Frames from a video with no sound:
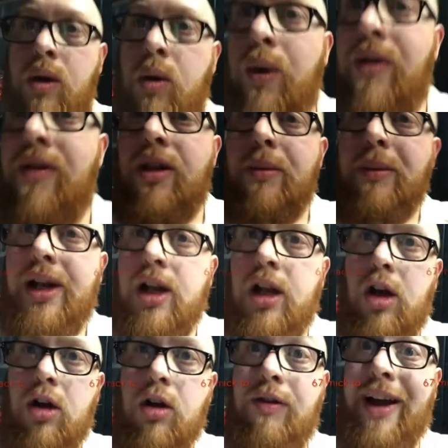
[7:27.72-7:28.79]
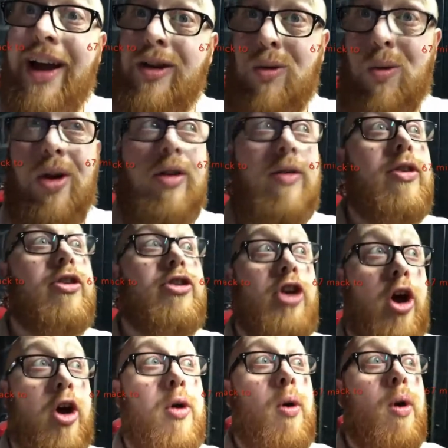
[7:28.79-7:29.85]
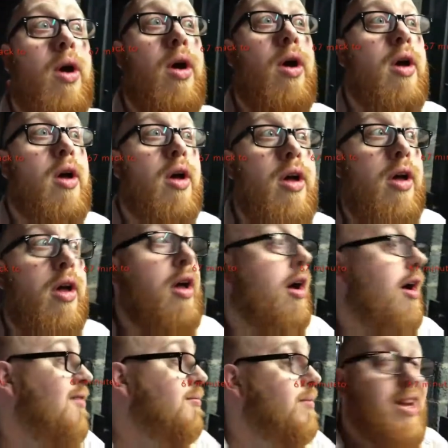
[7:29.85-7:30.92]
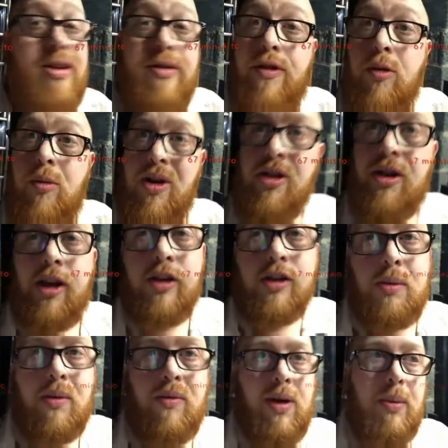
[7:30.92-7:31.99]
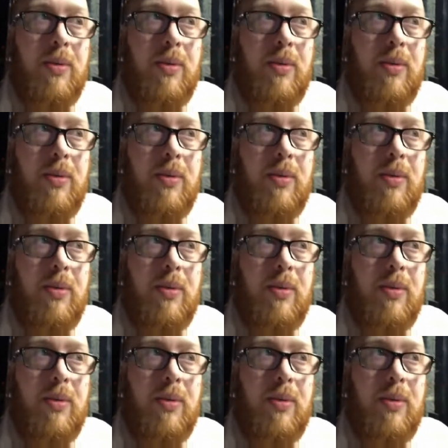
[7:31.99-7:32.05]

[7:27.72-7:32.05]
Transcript: We're in the middle of act one of the show. I haven't been able to film much today because it's been really